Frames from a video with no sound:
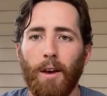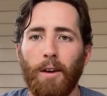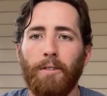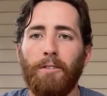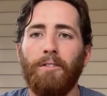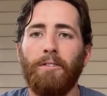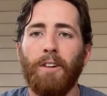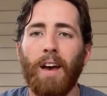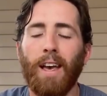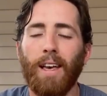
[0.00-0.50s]

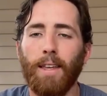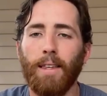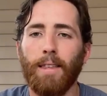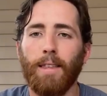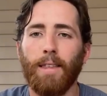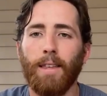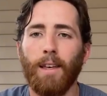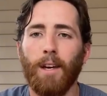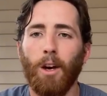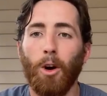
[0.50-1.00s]

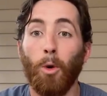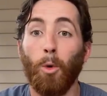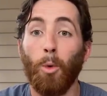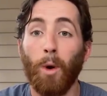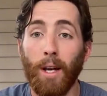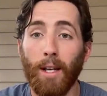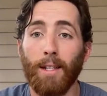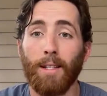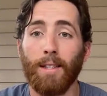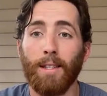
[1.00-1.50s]
Faith
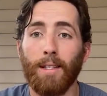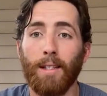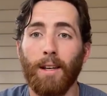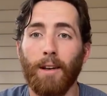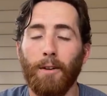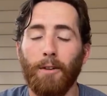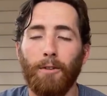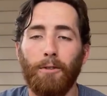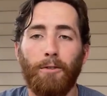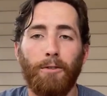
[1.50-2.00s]
wins,
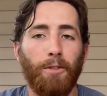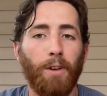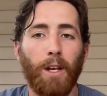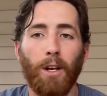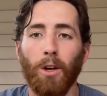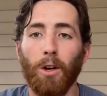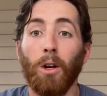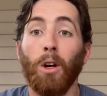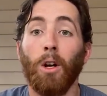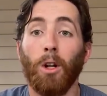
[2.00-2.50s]

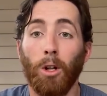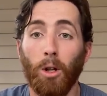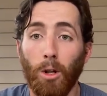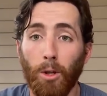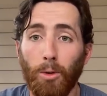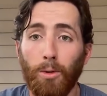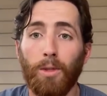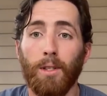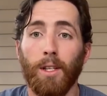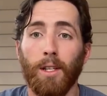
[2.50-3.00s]
fear
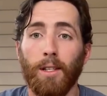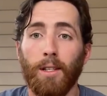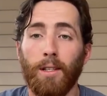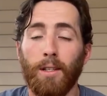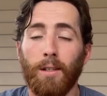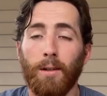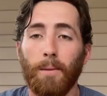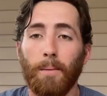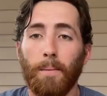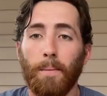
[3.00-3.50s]
loses.